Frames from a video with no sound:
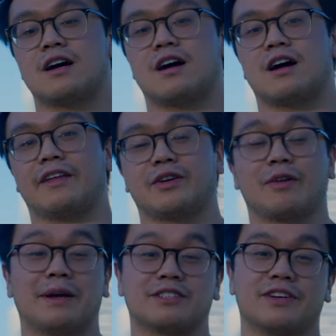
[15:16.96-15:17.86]
uh, I have go to
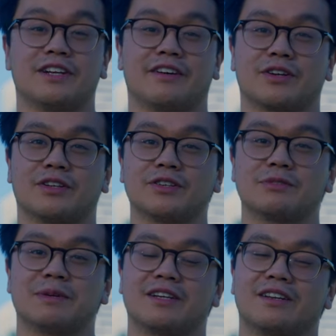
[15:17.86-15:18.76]
Pennsylvania. I have to go to Luke's
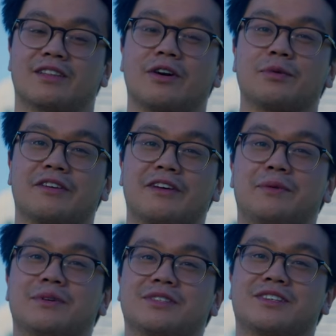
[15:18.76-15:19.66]
meet third week of
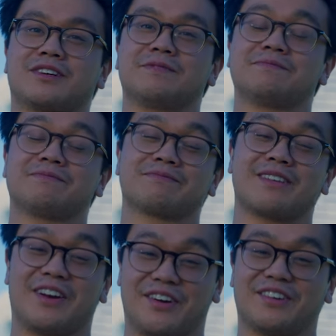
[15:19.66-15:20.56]
April. So
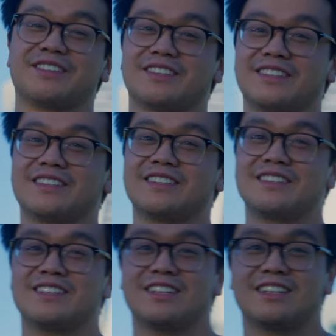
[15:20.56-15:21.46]
I know.
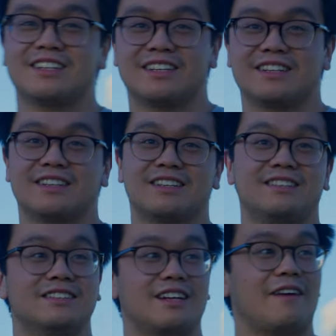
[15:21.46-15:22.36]
Dude, you're doing a lot of
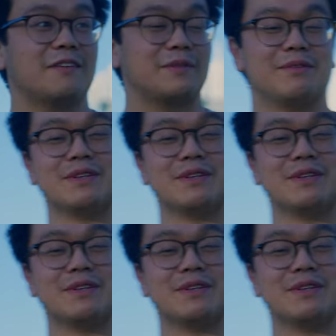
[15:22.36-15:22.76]
traveling. I'm gonna be